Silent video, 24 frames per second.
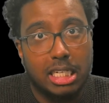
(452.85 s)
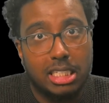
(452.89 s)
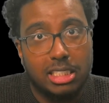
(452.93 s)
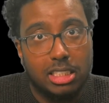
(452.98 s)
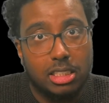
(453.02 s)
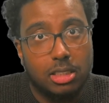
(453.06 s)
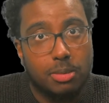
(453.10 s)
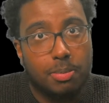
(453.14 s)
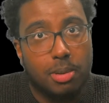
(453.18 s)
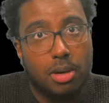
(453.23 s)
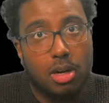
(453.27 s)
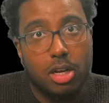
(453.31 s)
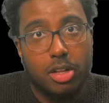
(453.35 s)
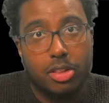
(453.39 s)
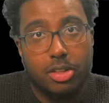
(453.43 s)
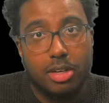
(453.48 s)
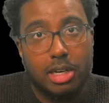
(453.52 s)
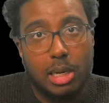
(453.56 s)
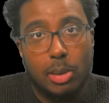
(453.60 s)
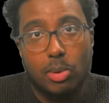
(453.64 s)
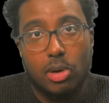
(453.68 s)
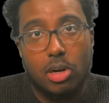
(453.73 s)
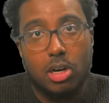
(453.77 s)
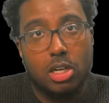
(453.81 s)
his path in
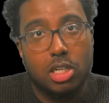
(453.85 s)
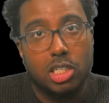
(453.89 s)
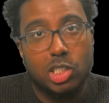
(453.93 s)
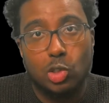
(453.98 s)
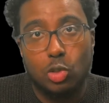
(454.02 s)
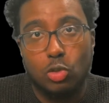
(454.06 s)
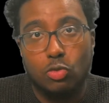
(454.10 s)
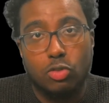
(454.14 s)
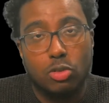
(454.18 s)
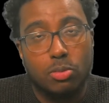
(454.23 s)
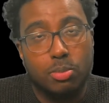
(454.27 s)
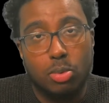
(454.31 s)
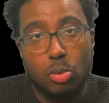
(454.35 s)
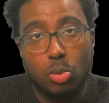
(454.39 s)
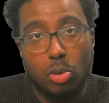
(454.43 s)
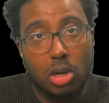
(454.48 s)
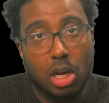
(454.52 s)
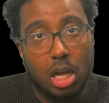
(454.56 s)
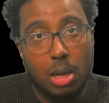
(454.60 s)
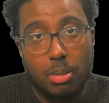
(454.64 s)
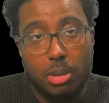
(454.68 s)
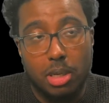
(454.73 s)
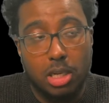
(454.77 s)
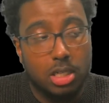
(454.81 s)
our Arsenal Football
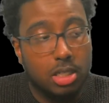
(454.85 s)
Club.